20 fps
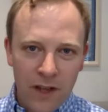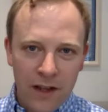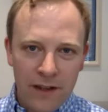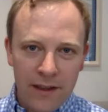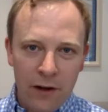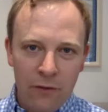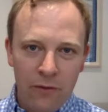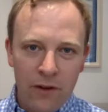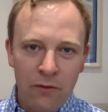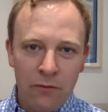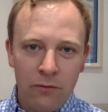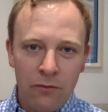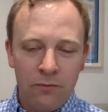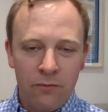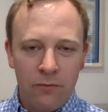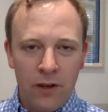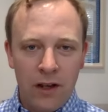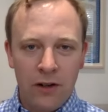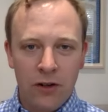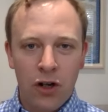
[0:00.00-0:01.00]
They'll then
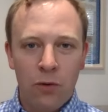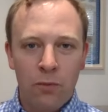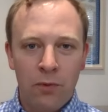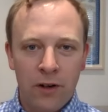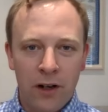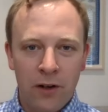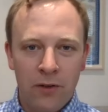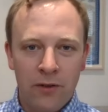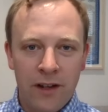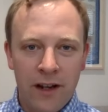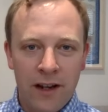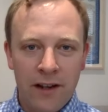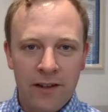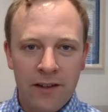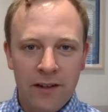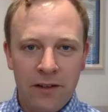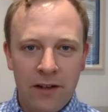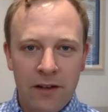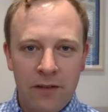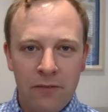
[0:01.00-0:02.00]
interpret those tests
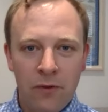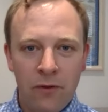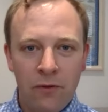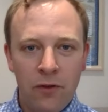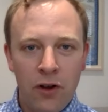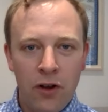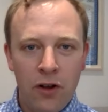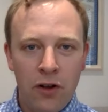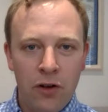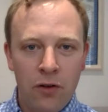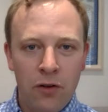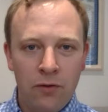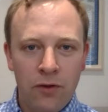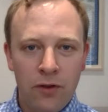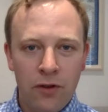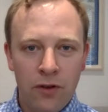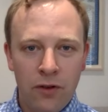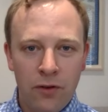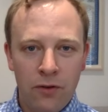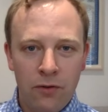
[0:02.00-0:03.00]
and then refer you
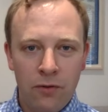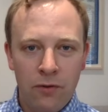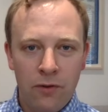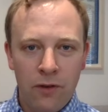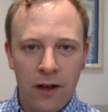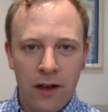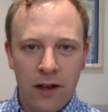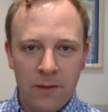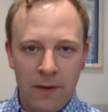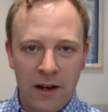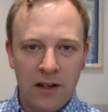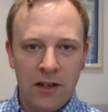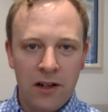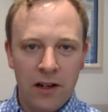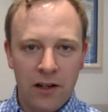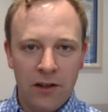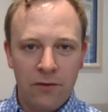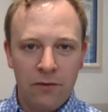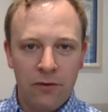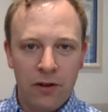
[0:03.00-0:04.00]
to a
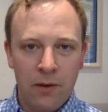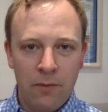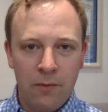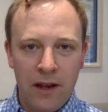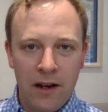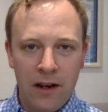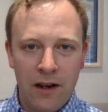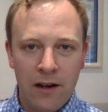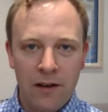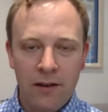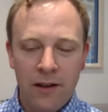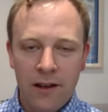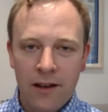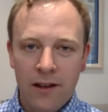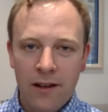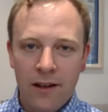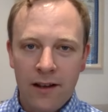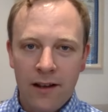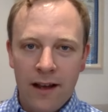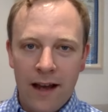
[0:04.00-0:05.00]
specialist for an opinion,
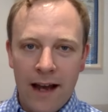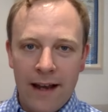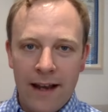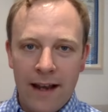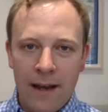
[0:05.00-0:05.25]
and